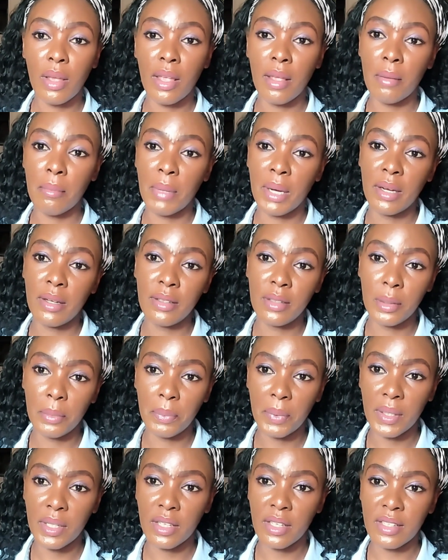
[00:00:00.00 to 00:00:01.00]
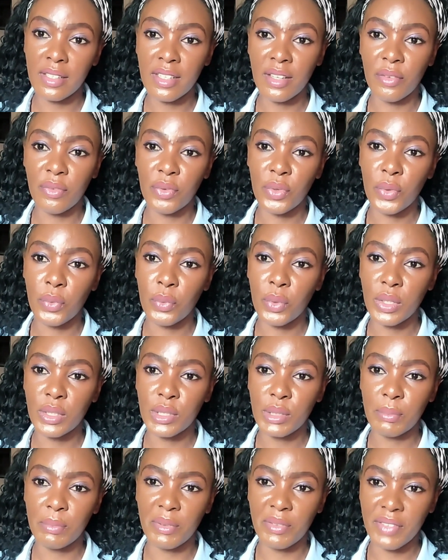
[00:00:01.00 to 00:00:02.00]
in my own opinion, if you
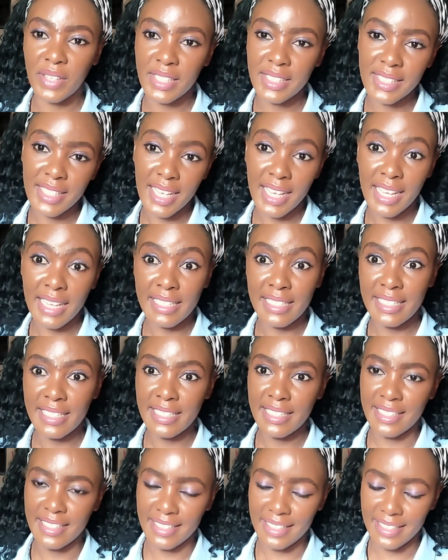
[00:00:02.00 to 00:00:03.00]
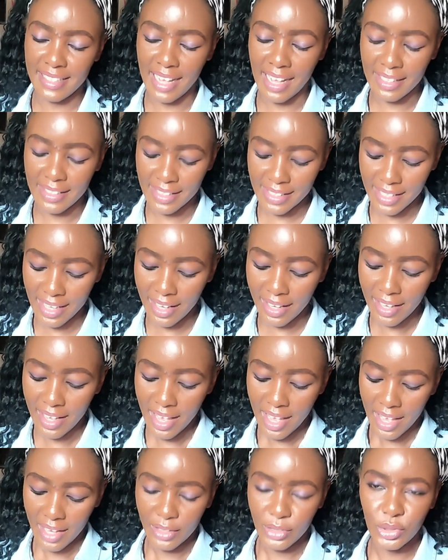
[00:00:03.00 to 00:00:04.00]
want to prevent any disaster,
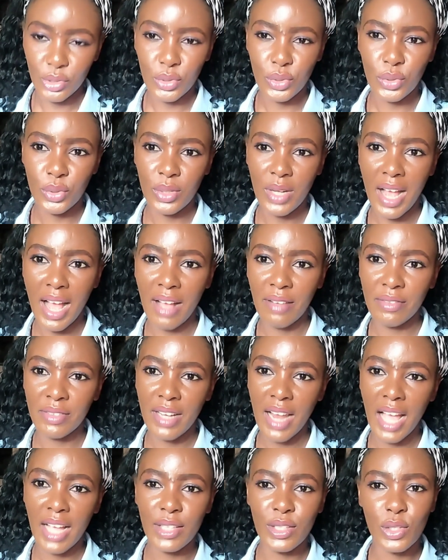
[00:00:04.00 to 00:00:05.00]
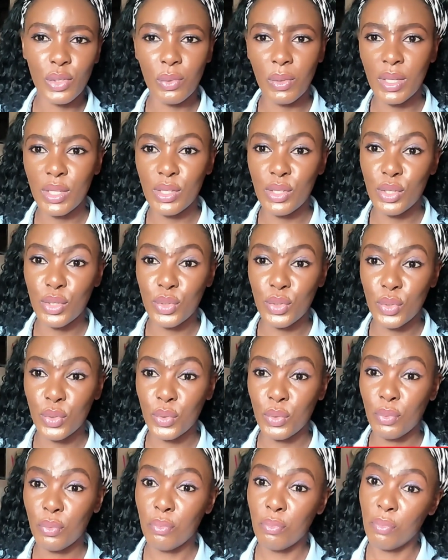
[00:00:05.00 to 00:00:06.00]
you should have like
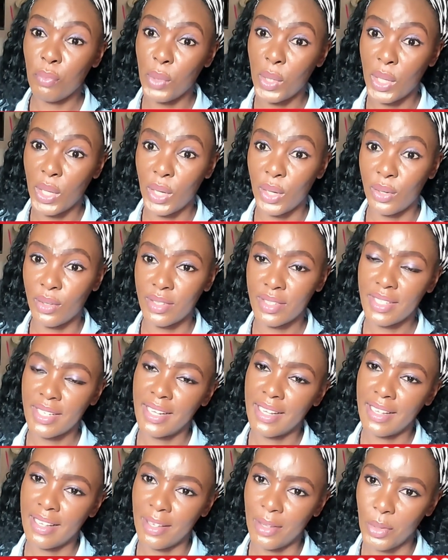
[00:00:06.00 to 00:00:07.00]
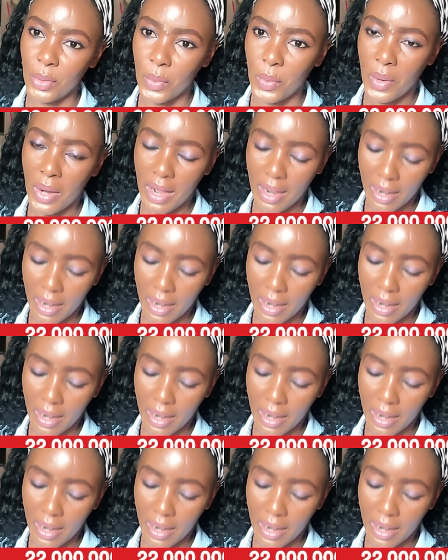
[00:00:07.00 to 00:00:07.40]
22 million in your